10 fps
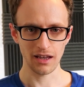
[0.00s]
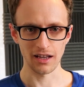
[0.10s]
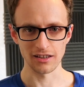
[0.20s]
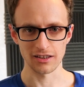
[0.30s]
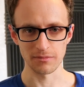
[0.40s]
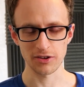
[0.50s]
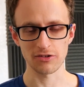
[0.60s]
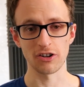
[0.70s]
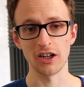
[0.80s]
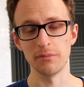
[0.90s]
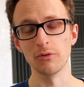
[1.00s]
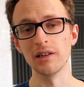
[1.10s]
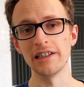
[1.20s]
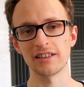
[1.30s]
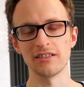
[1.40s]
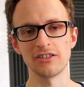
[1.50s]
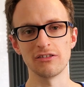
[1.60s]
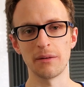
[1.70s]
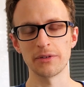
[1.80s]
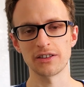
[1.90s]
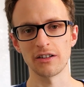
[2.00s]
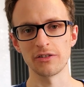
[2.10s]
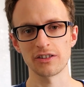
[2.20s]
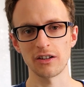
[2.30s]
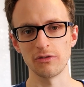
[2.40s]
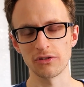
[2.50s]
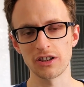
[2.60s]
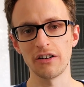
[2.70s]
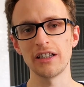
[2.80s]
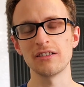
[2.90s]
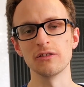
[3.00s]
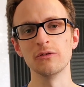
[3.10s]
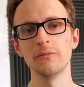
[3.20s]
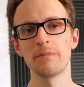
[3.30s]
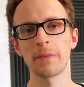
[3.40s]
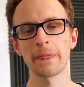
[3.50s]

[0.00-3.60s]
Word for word: and subscribe or listen to your episodes. So your title